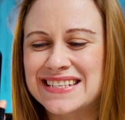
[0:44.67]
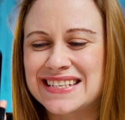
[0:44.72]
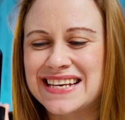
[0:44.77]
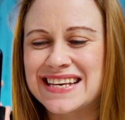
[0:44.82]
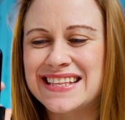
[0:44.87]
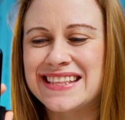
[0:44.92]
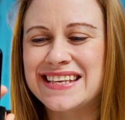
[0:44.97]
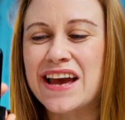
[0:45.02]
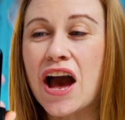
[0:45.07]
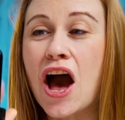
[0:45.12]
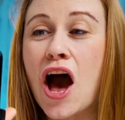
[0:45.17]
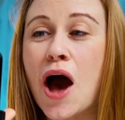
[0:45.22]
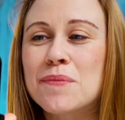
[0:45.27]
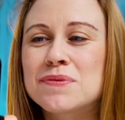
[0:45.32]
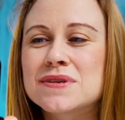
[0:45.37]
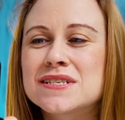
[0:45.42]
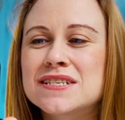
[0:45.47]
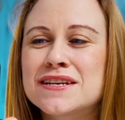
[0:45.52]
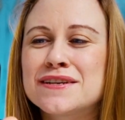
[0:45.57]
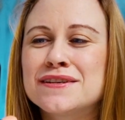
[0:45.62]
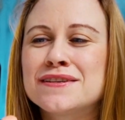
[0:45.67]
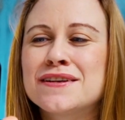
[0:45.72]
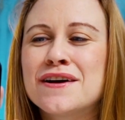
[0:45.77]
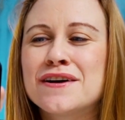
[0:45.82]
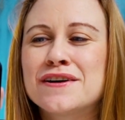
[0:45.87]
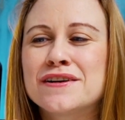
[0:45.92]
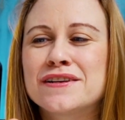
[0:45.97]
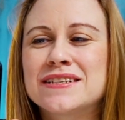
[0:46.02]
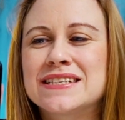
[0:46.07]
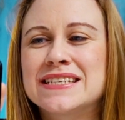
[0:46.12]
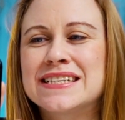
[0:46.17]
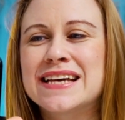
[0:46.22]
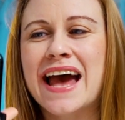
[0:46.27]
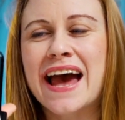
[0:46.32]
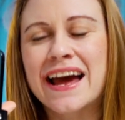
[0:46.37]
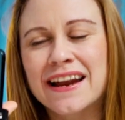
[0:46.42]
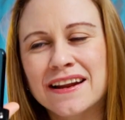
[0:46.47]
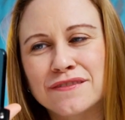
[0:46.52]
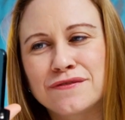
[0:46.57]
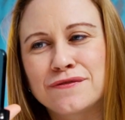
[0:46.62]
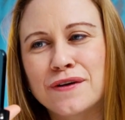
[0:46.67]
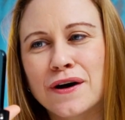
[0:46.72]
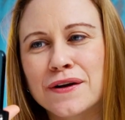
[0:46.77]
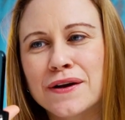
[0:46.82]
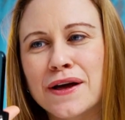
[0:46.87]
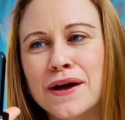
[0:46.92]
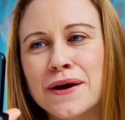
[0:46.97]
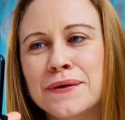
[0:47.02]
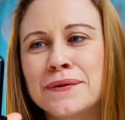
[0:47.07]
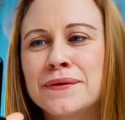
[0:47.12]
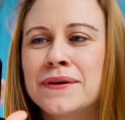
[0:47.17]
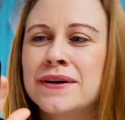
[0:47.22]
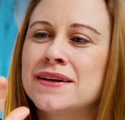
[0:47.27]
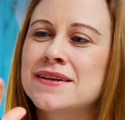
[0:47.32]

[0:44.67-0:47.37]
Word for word: see the option to edit photo.